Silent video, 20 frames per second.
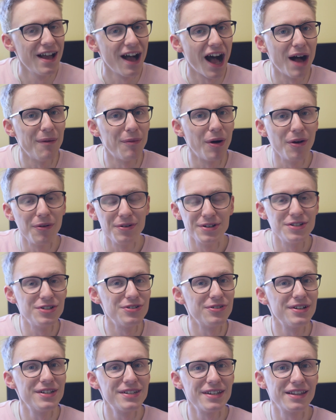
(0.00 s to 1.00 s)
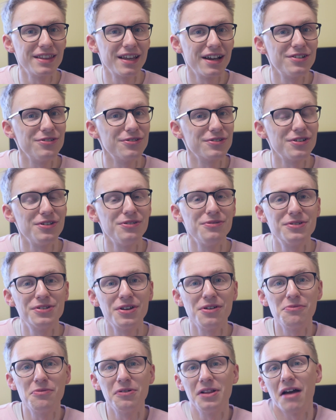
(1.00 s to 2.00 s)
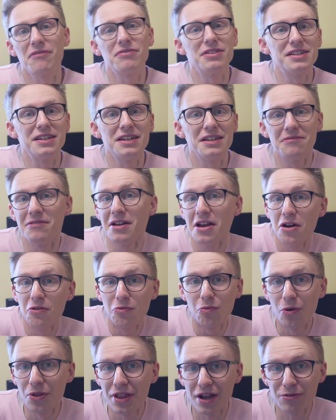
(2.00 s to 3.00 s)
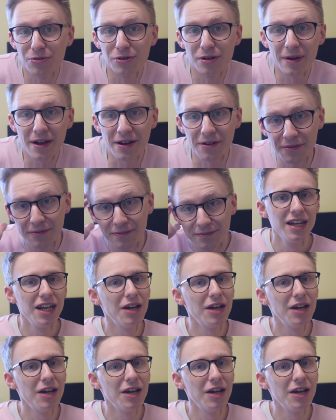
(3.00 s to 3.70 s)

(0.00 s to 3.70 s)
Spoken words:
I always enjoy seeing that in Doctor Who, so we'll have to see what they're all about.